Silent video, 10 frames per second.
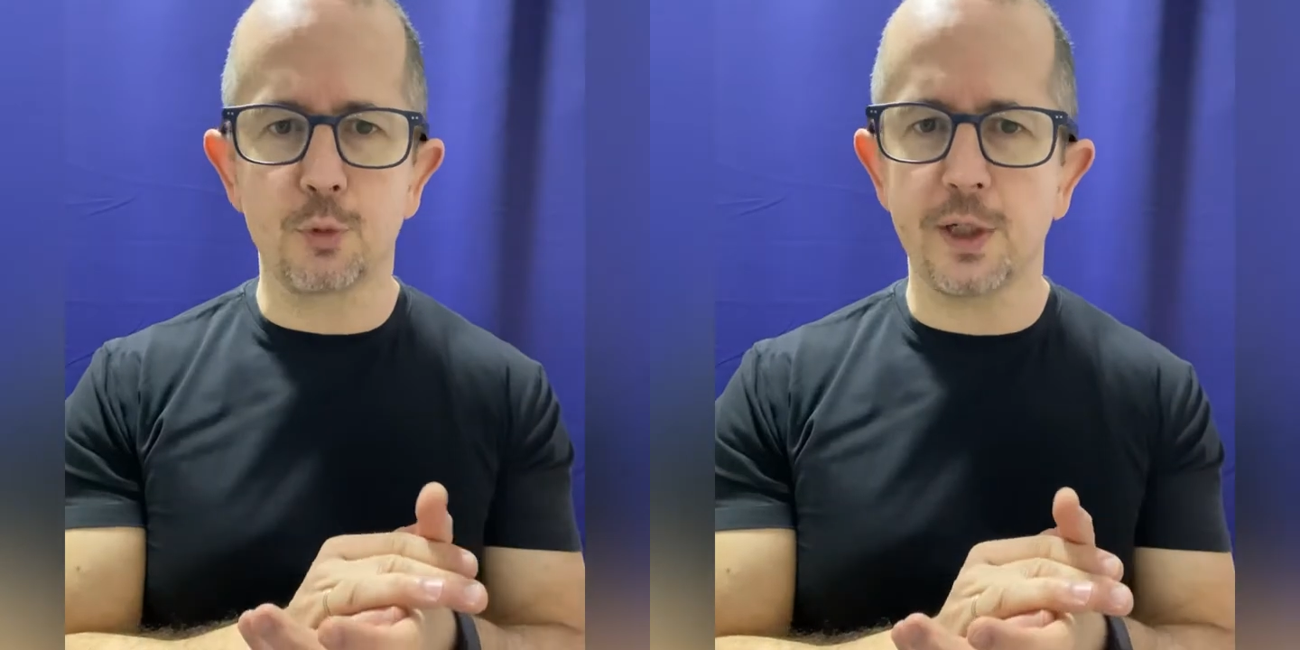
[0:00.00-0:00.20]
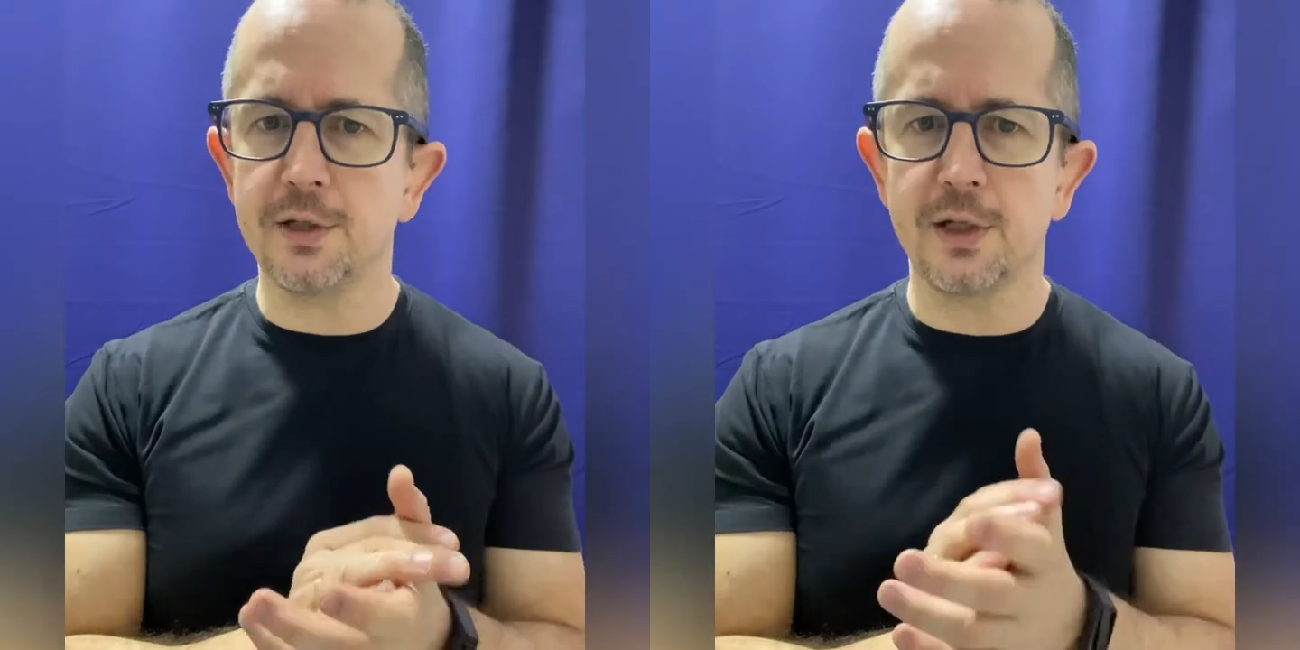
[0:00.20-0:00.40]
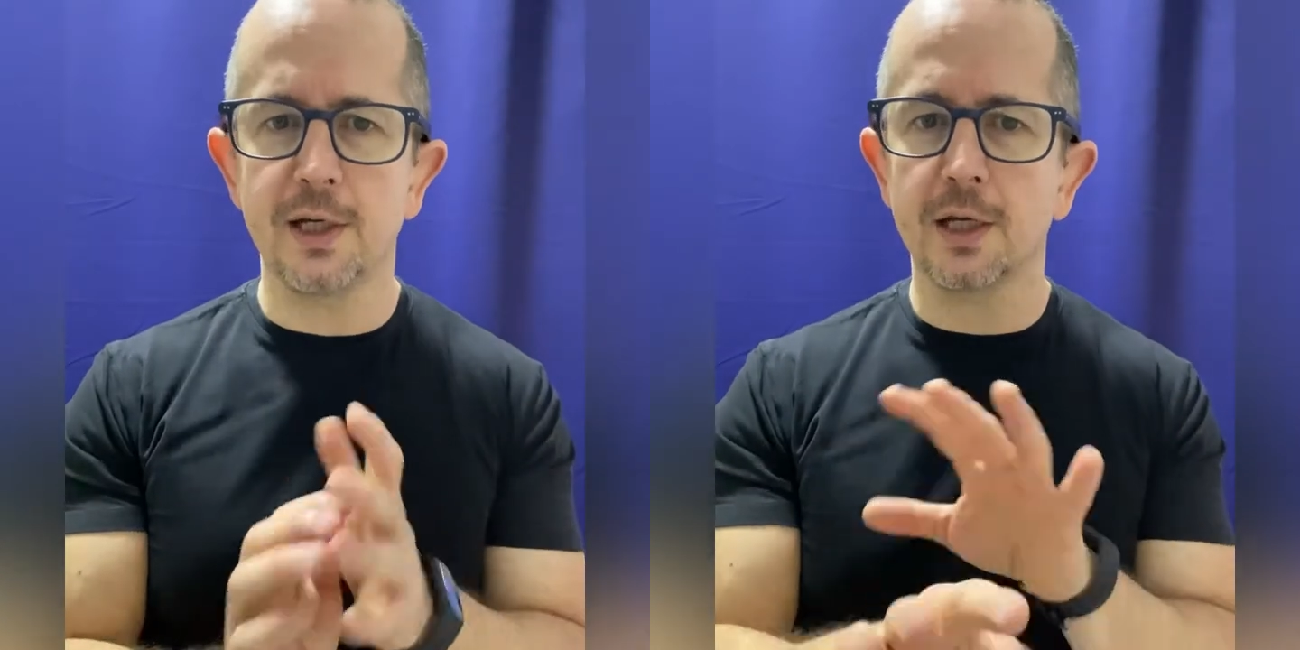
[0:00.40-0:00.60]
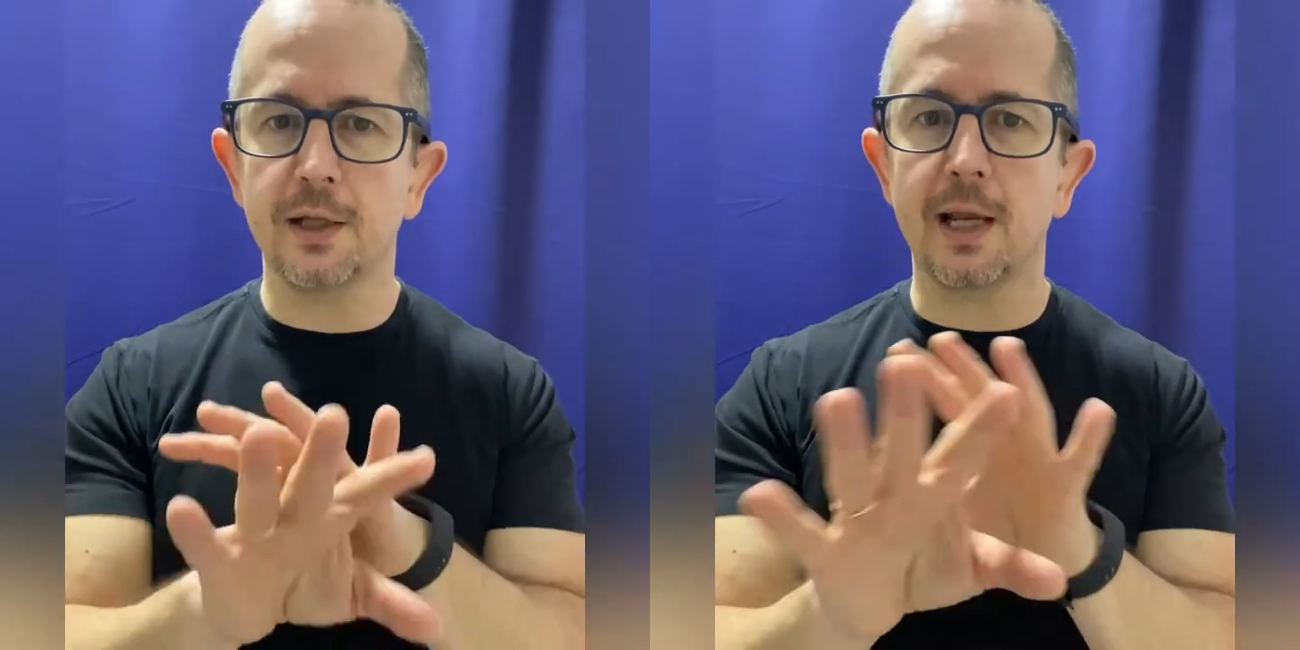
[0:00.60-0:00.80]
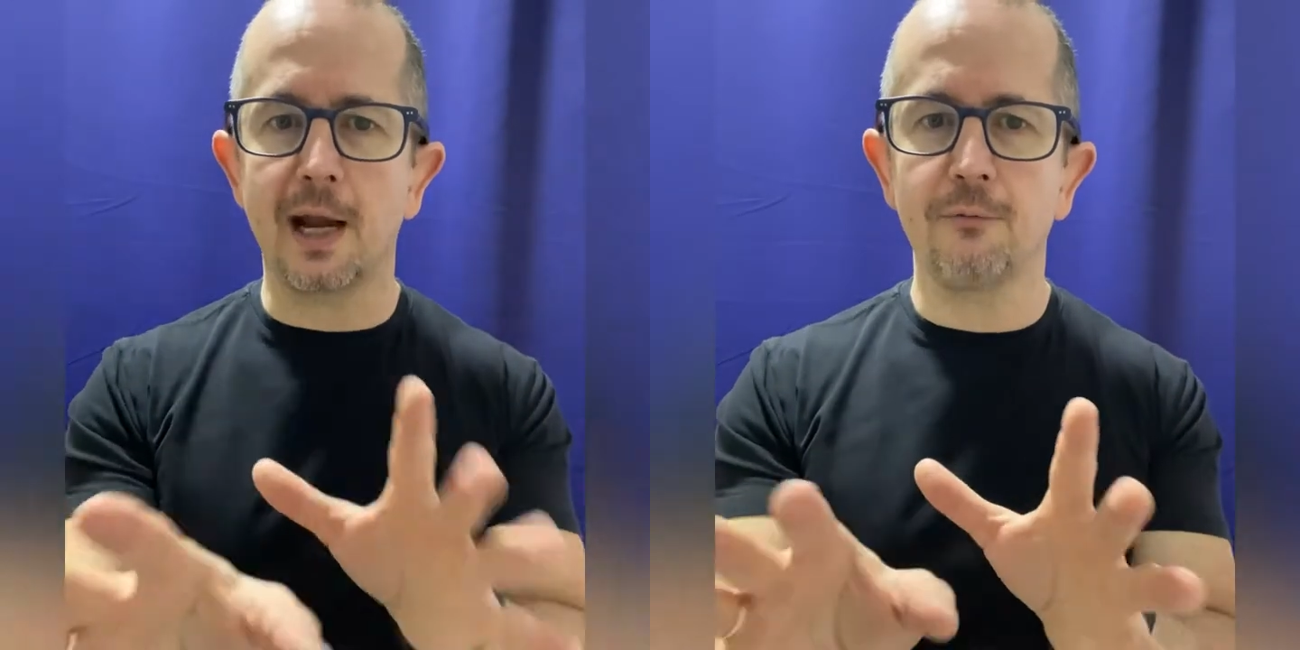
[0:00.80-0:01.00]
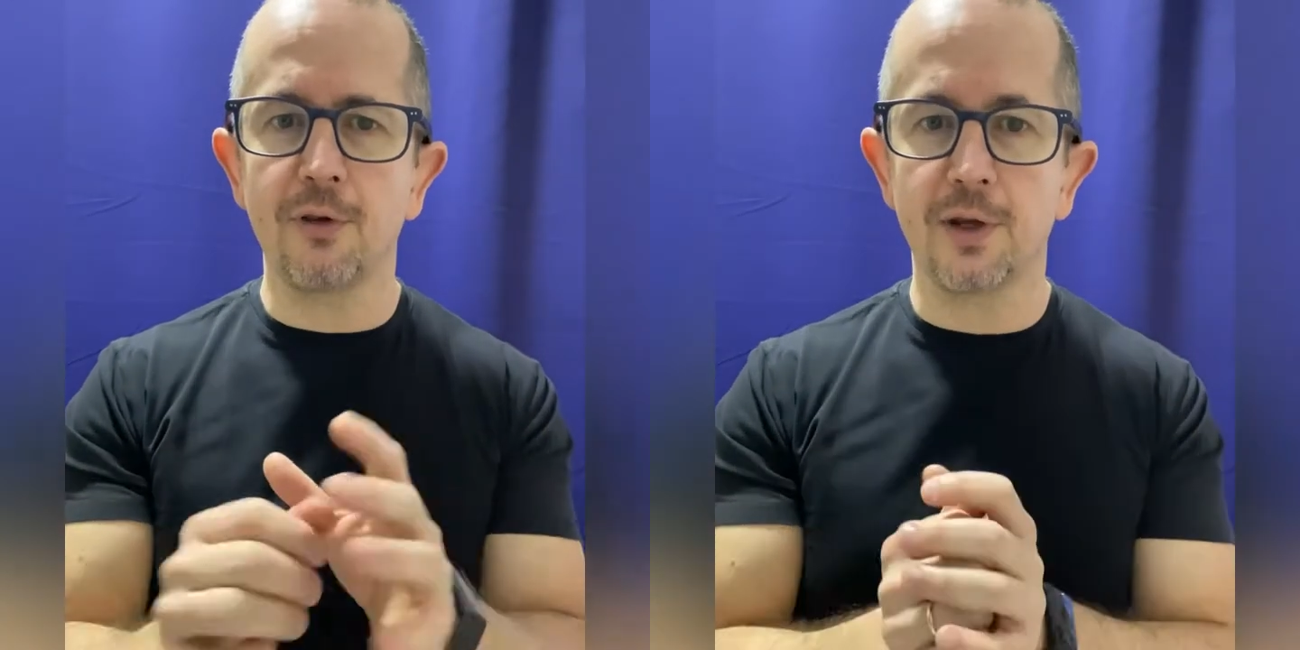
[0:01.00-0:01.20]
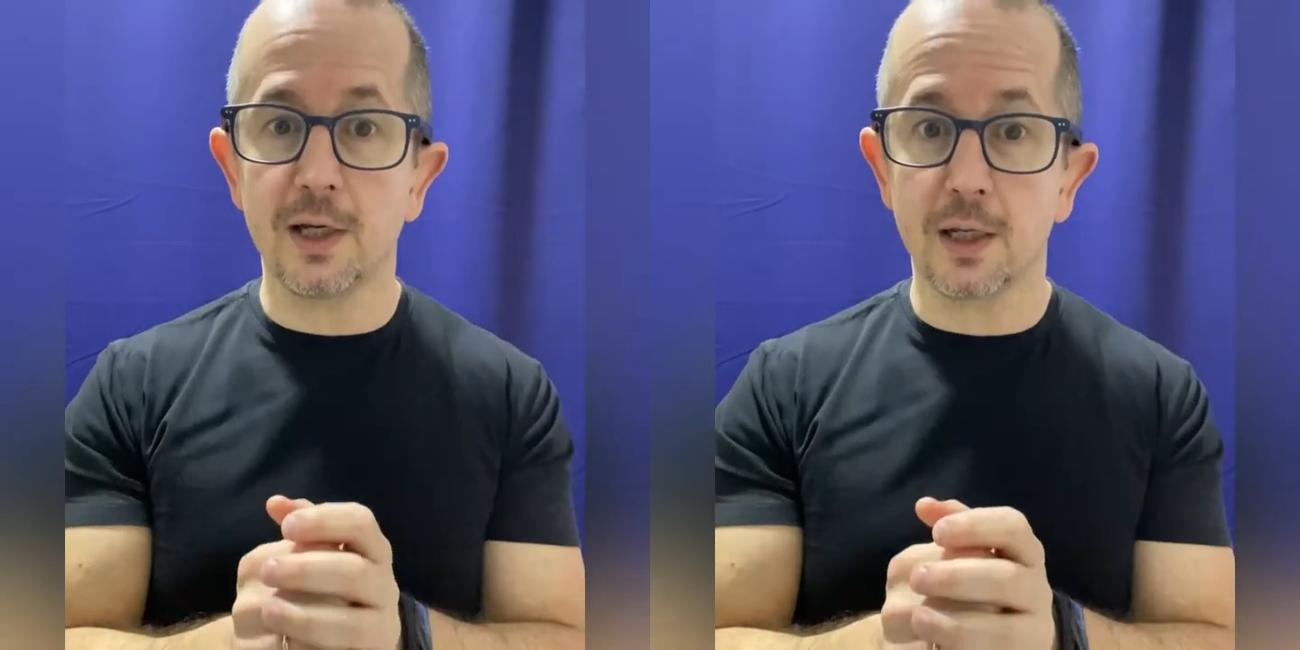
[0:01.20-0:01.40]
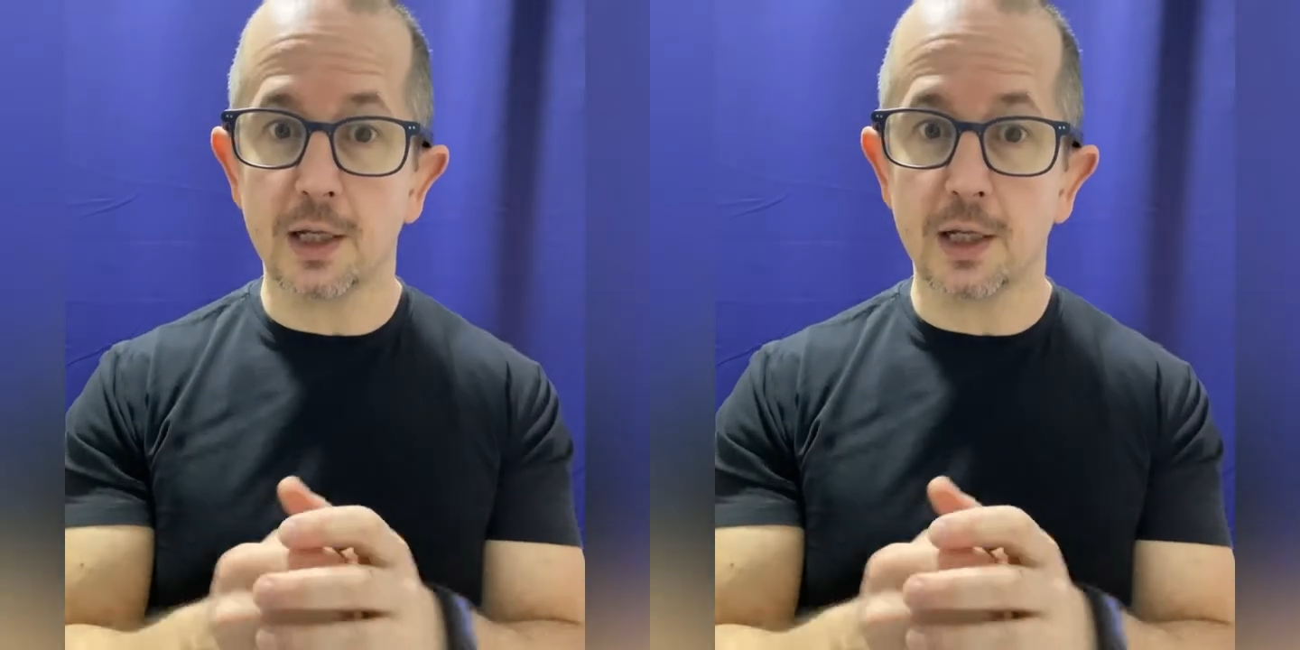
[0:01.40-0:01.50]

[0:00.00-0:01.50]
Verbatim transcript: printing and everything,